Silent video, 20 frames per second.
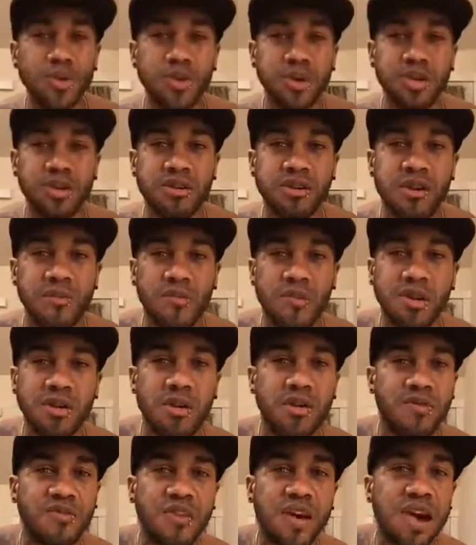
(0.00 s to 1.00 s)
you and your girlfriend
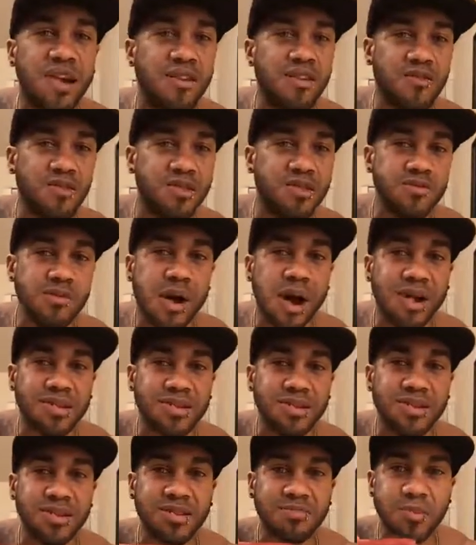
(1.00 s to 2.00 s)
don't fight over you
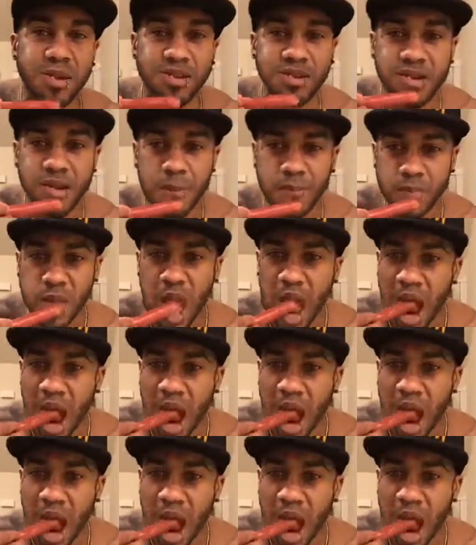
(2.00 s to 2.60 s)
after this, my G.